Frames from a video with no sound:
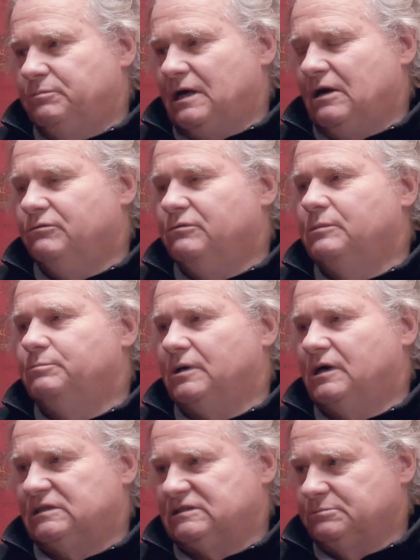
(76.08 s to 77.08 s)
How can we
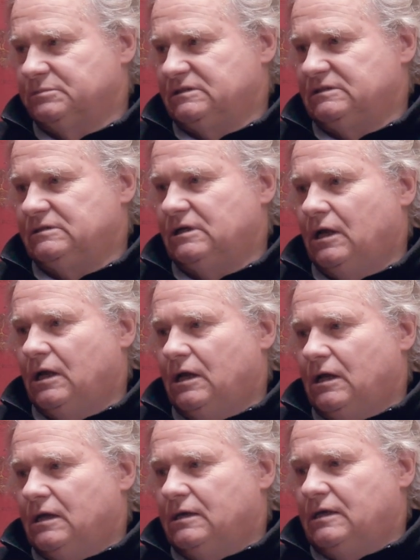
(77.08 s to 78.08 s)
possibly
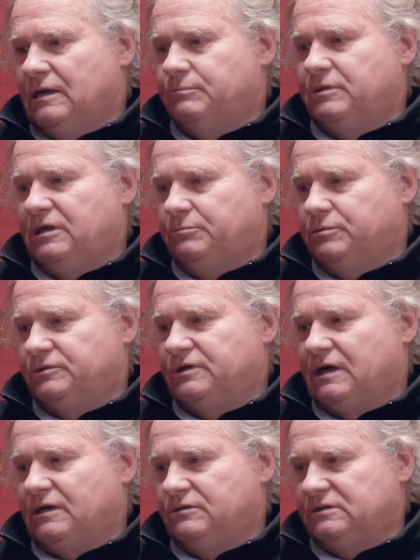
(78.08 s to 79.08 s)
get people
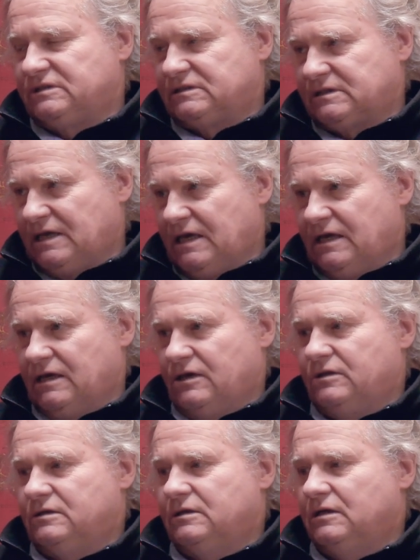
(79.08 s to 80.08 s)
to
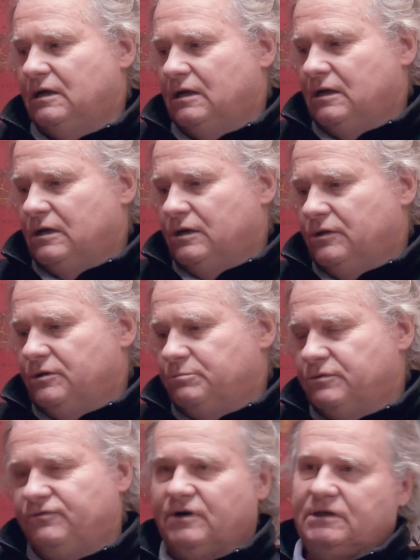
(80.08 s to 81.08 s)
understand the
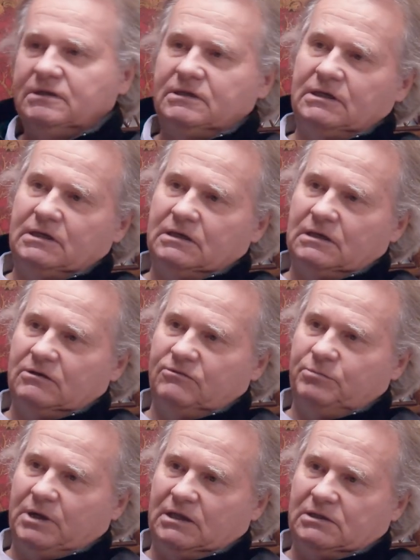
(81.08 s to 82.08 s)
profundity
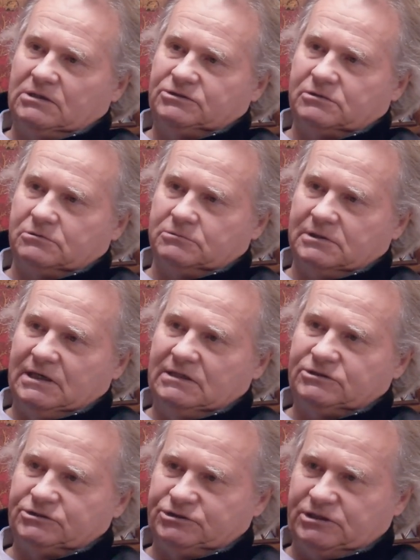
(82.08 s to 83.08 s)
of biological
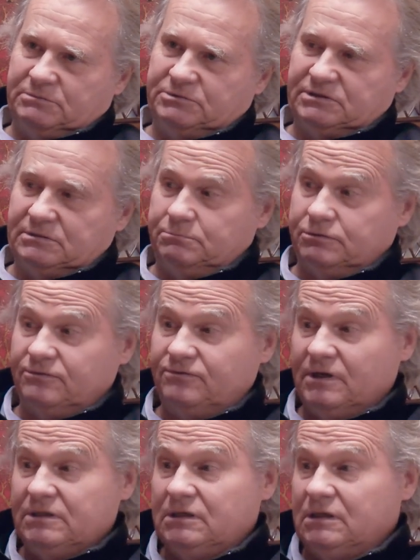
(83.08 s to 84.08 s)
relationships, the
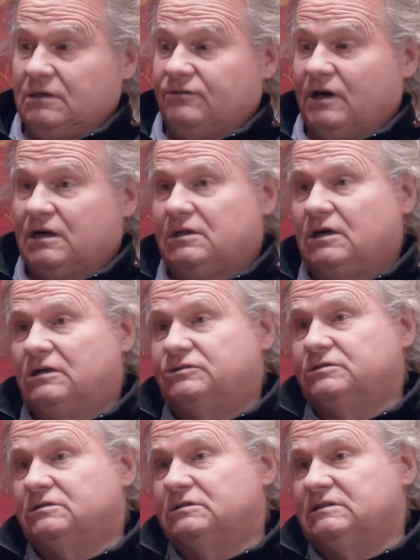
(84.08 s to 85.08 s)
profundity of
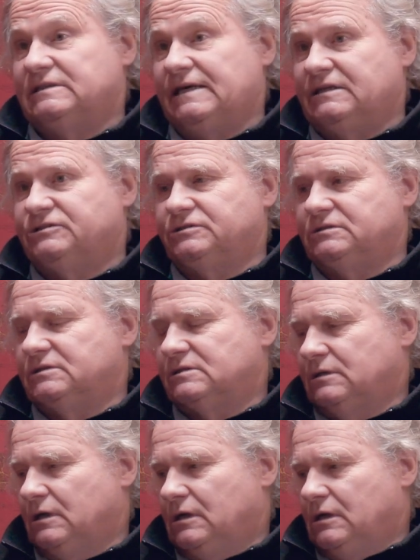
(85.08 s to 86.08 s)
ecological
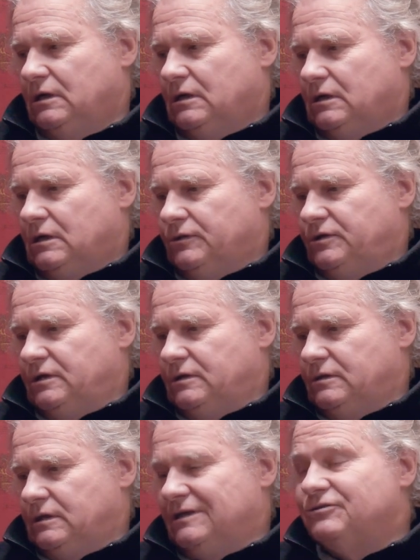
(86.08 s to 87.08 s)
connections, the,
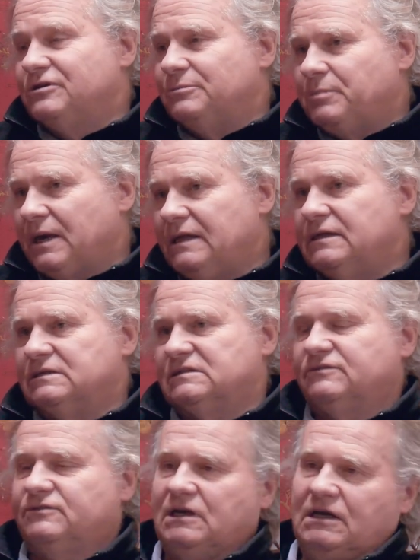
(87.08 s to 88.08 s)
the
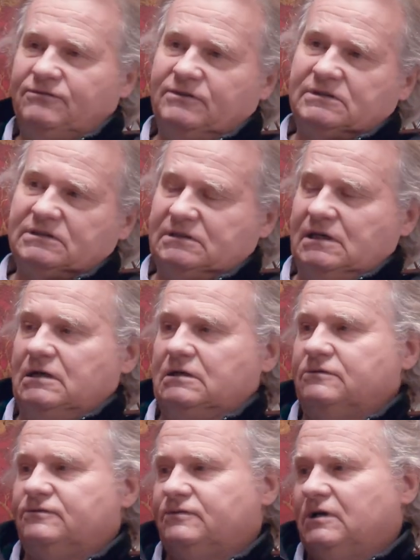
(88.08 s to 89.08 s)
interdependence of life
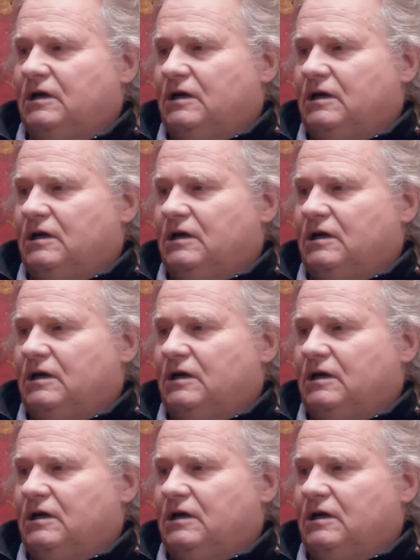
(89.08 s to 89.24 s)
itself,